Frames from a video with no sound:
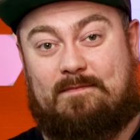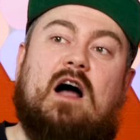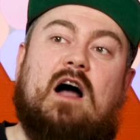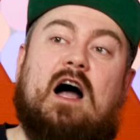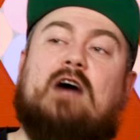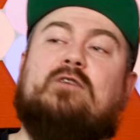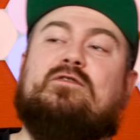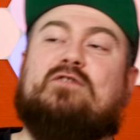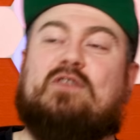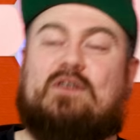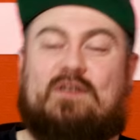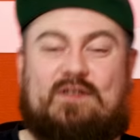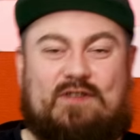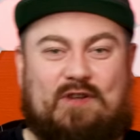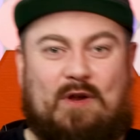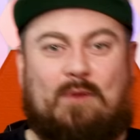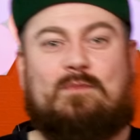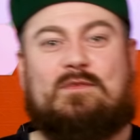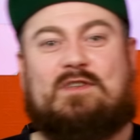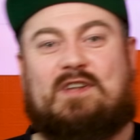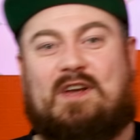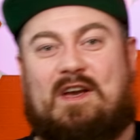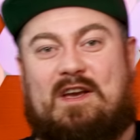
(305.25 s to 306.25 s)
After
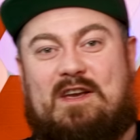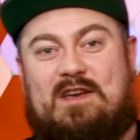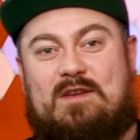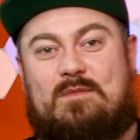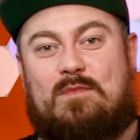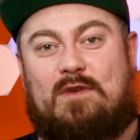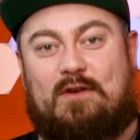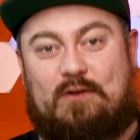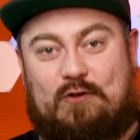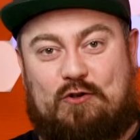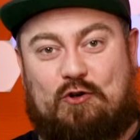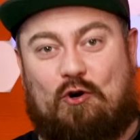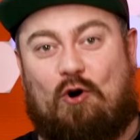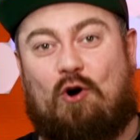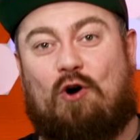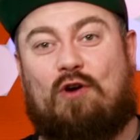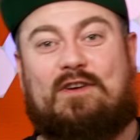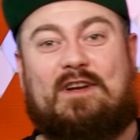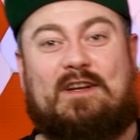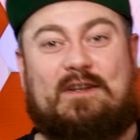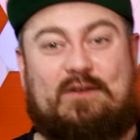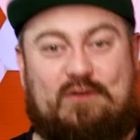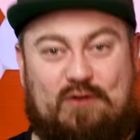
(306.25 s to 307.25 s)
some time,
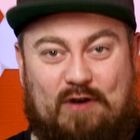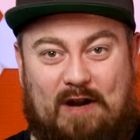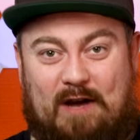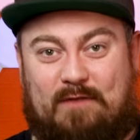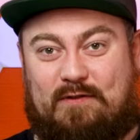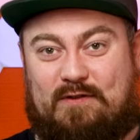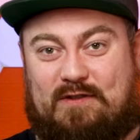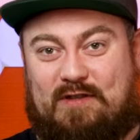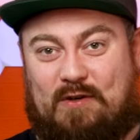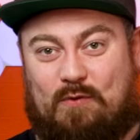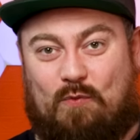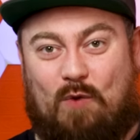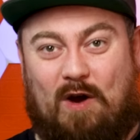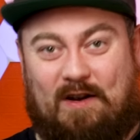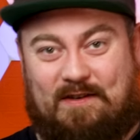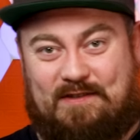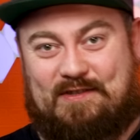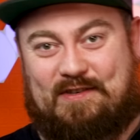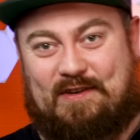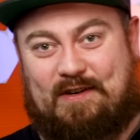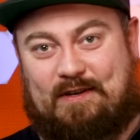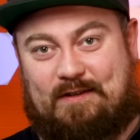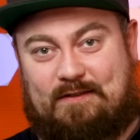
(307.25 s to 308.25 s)
John travelled to
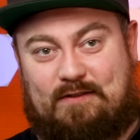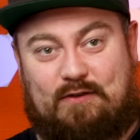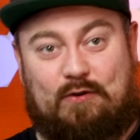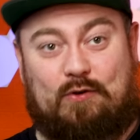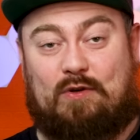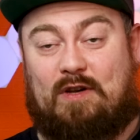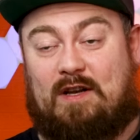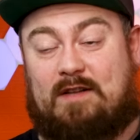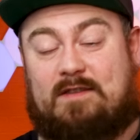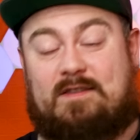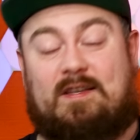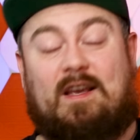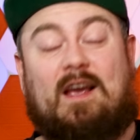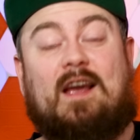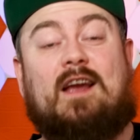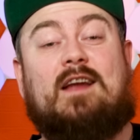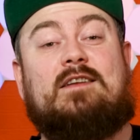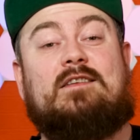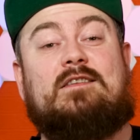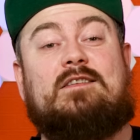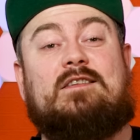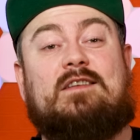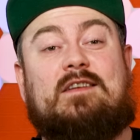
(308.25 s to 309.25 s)
Windsor to
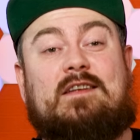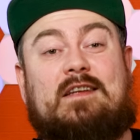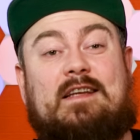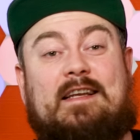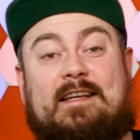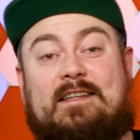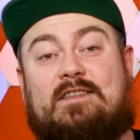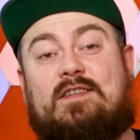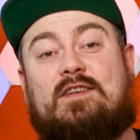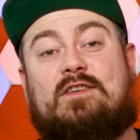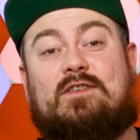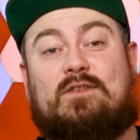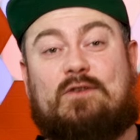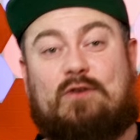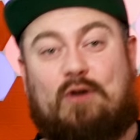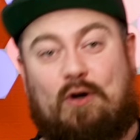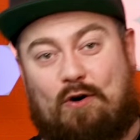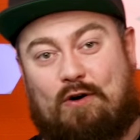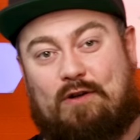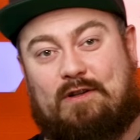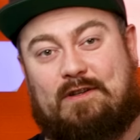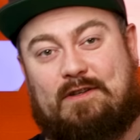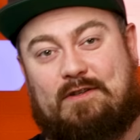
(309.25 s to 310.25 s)
attend Eton
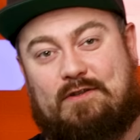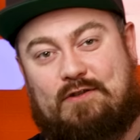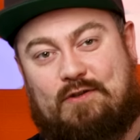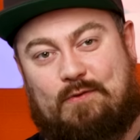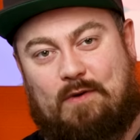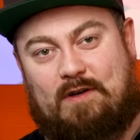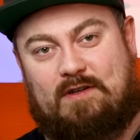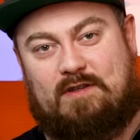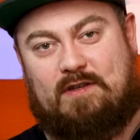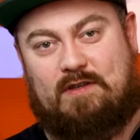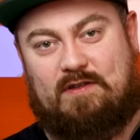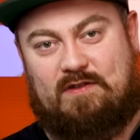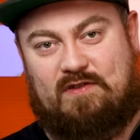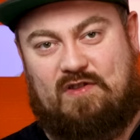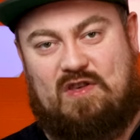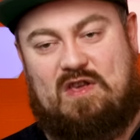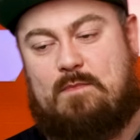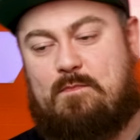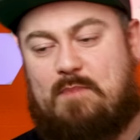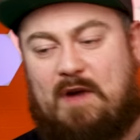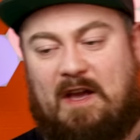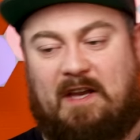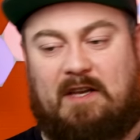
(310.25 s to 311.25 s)
College, which is
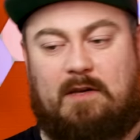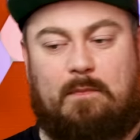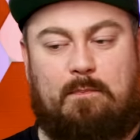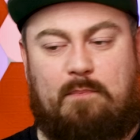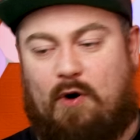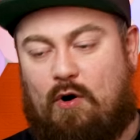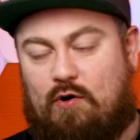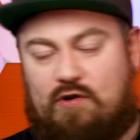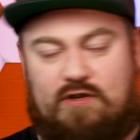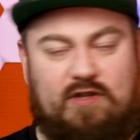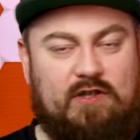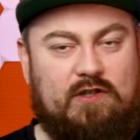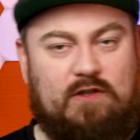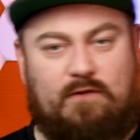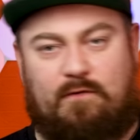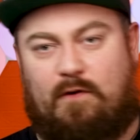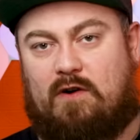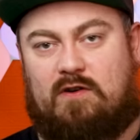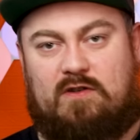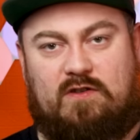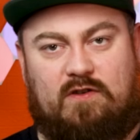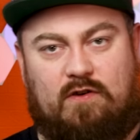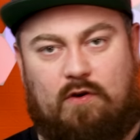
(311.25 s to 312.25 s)
the big poshest
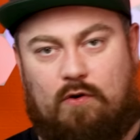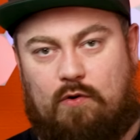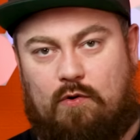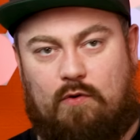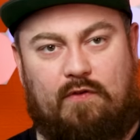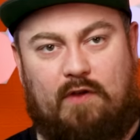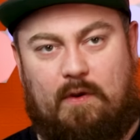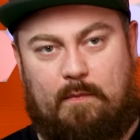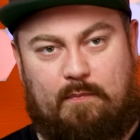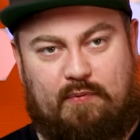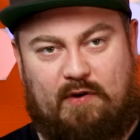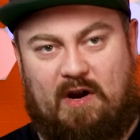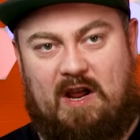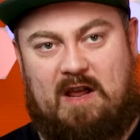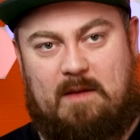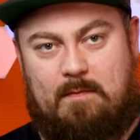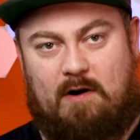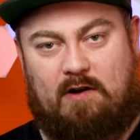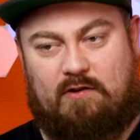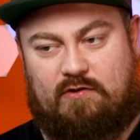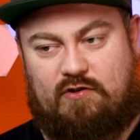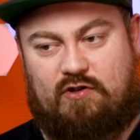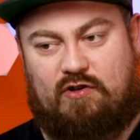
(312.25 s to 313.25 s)
fuck school that pretty
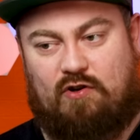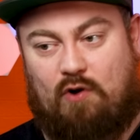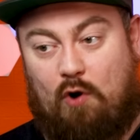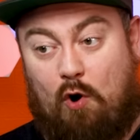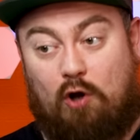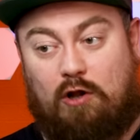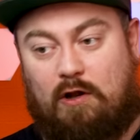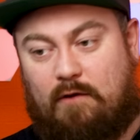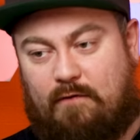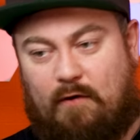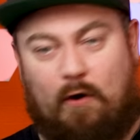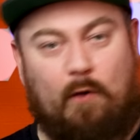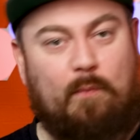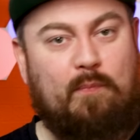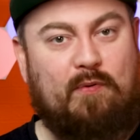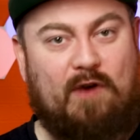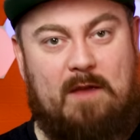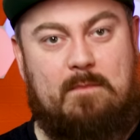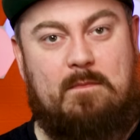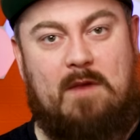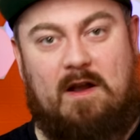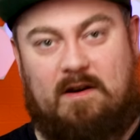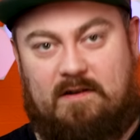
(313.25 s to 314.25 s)
much all of our
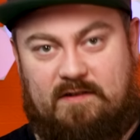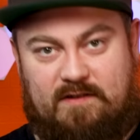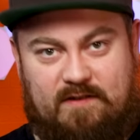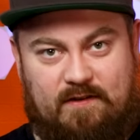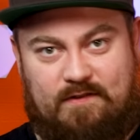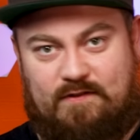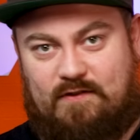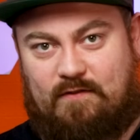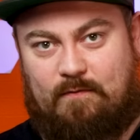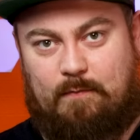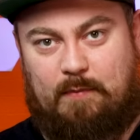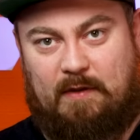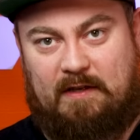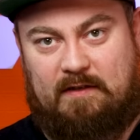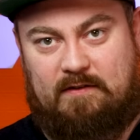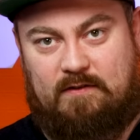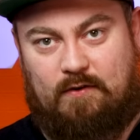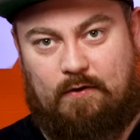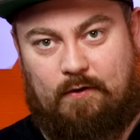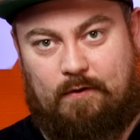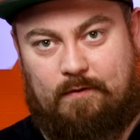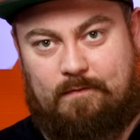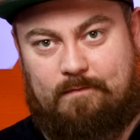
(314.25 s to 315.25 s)
prime ministers have been
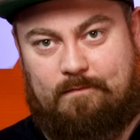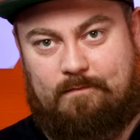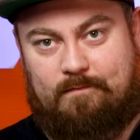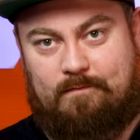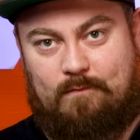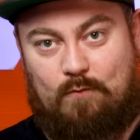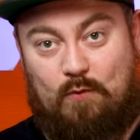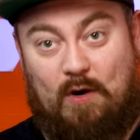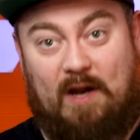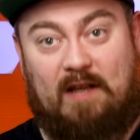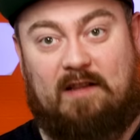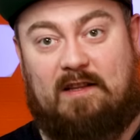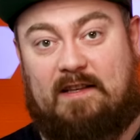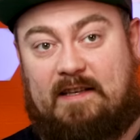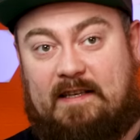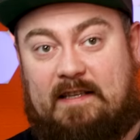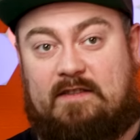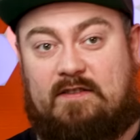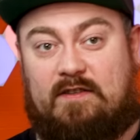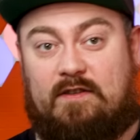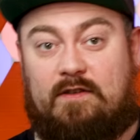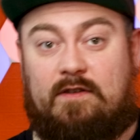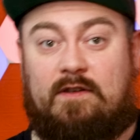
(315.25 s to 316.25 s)
to at
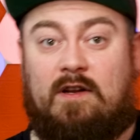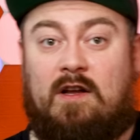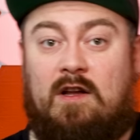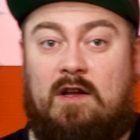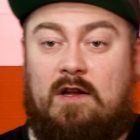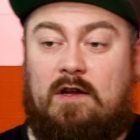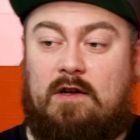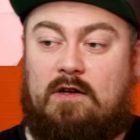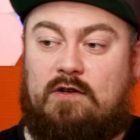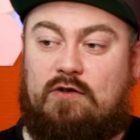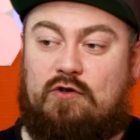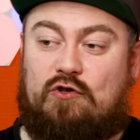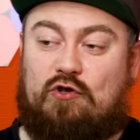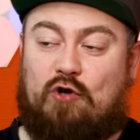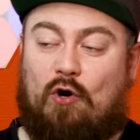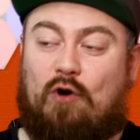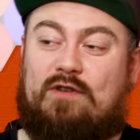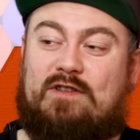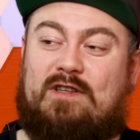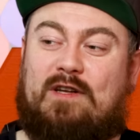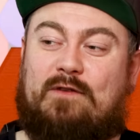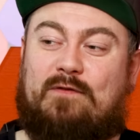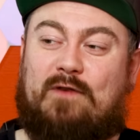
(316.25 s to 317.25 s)
Eton,
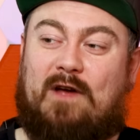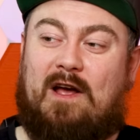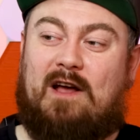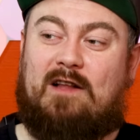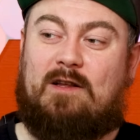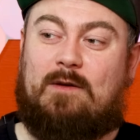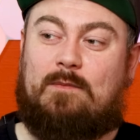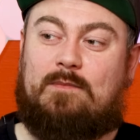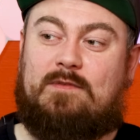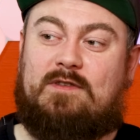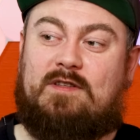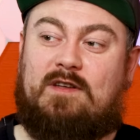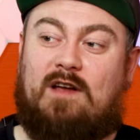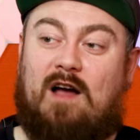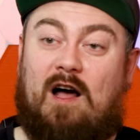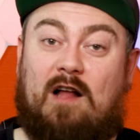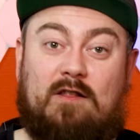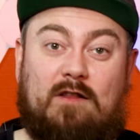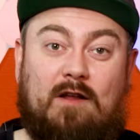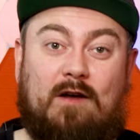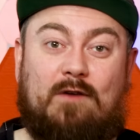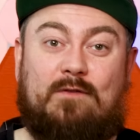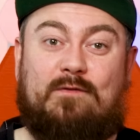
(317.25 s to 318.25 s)
John developed a
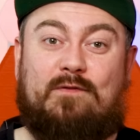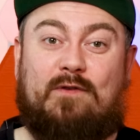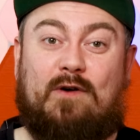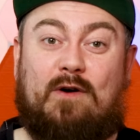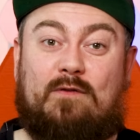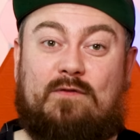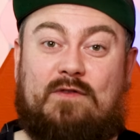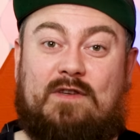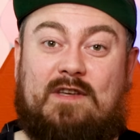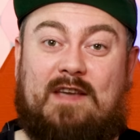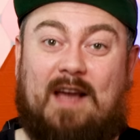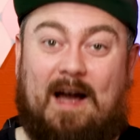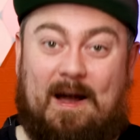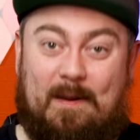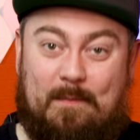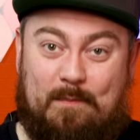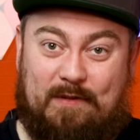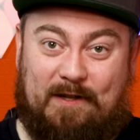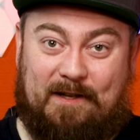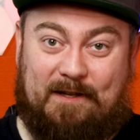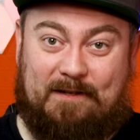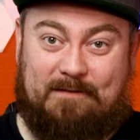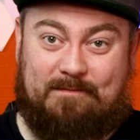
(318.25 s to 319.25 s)
love of
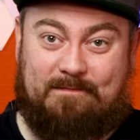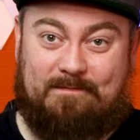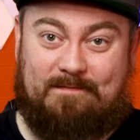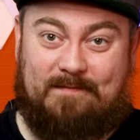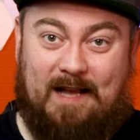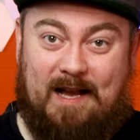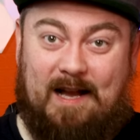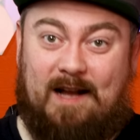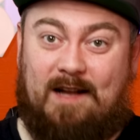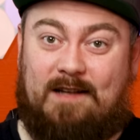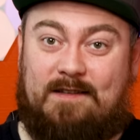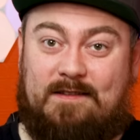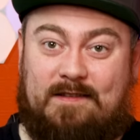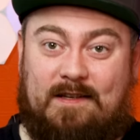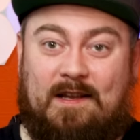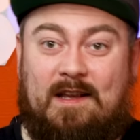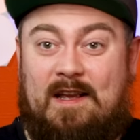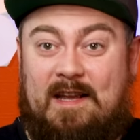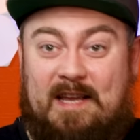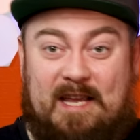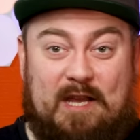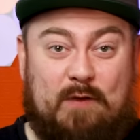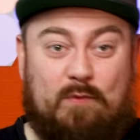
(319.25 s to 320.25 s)
gambling, and
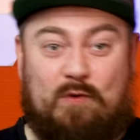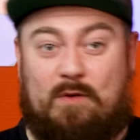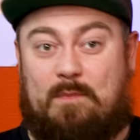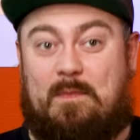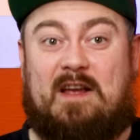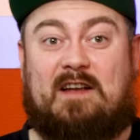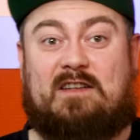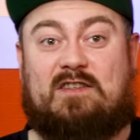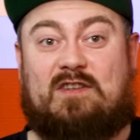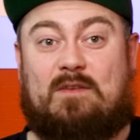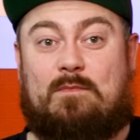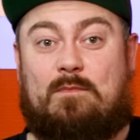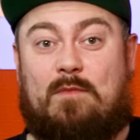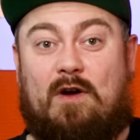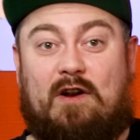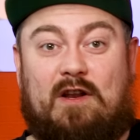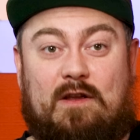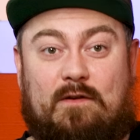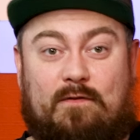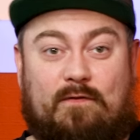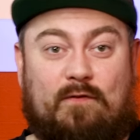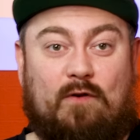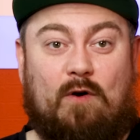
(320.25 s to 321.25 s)
he would make some
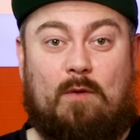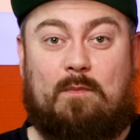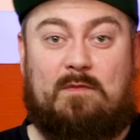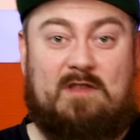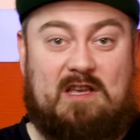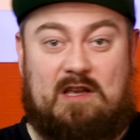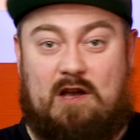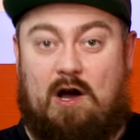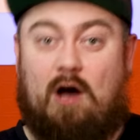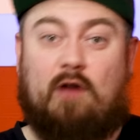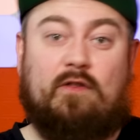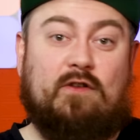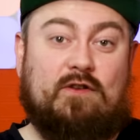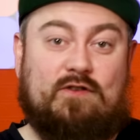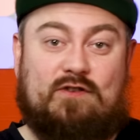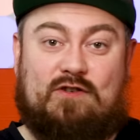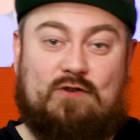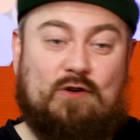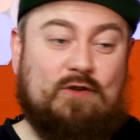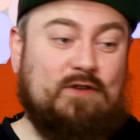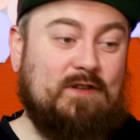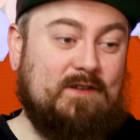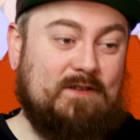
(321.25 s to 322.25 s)
money from the other
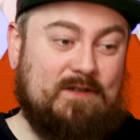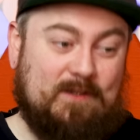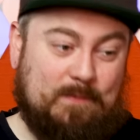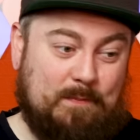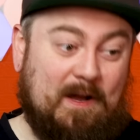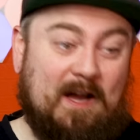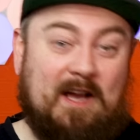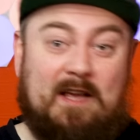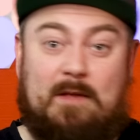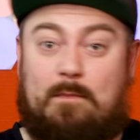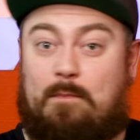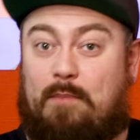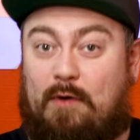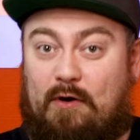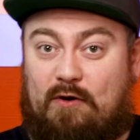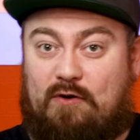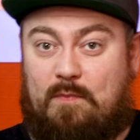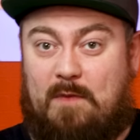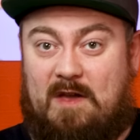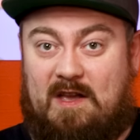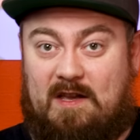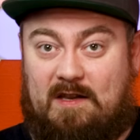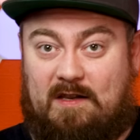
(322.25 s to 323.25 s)
students by
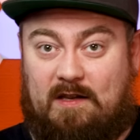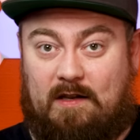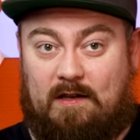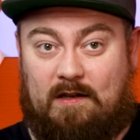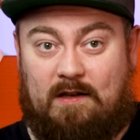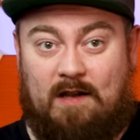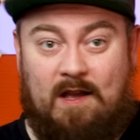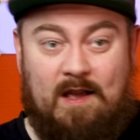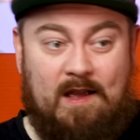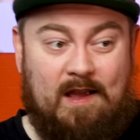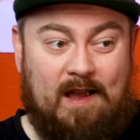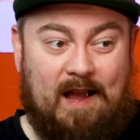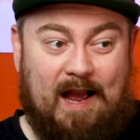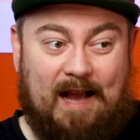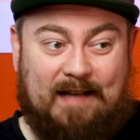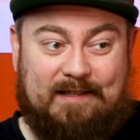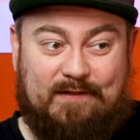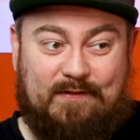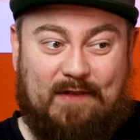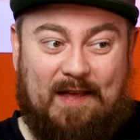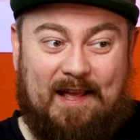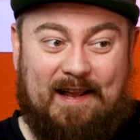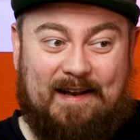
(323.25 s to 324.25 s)
bookmaking
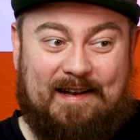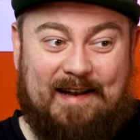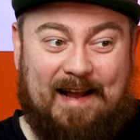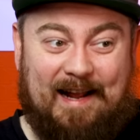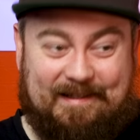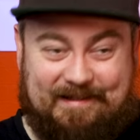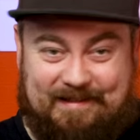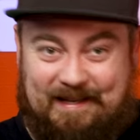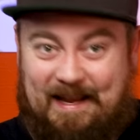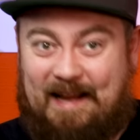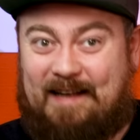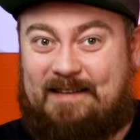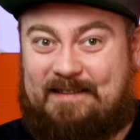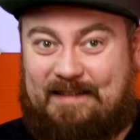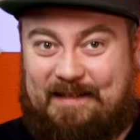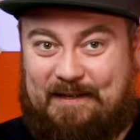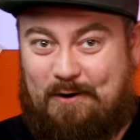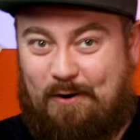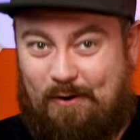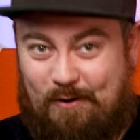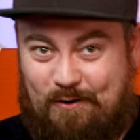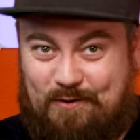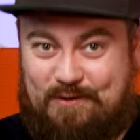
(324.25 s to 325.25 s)
and then
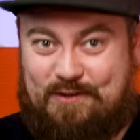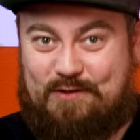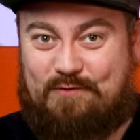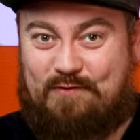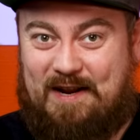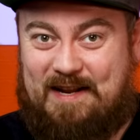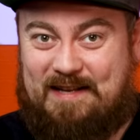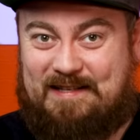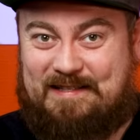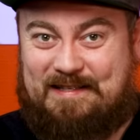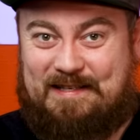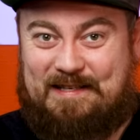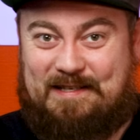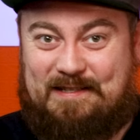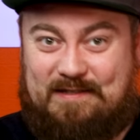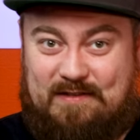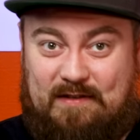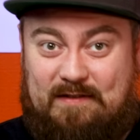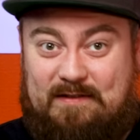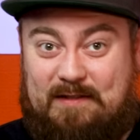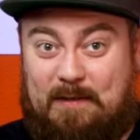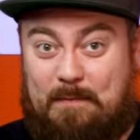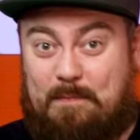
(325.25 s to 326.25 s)
attending horse
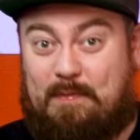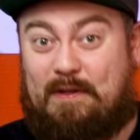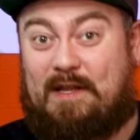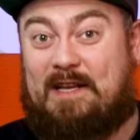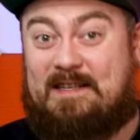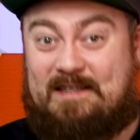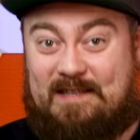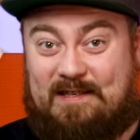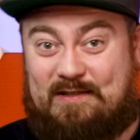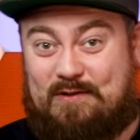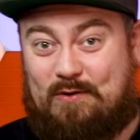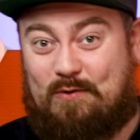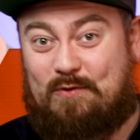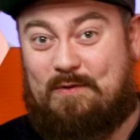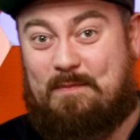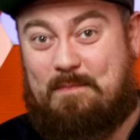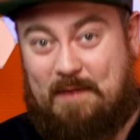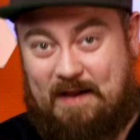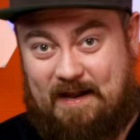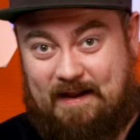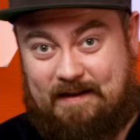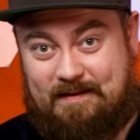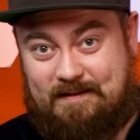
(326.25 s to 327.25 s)
races to place his own
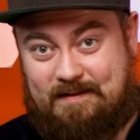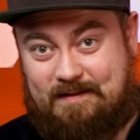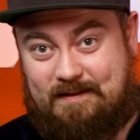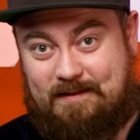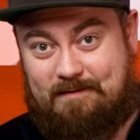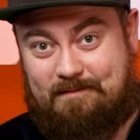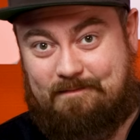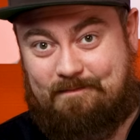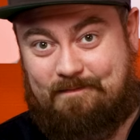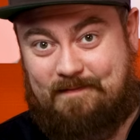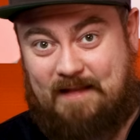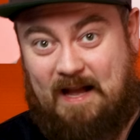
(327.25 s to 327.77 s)
bets.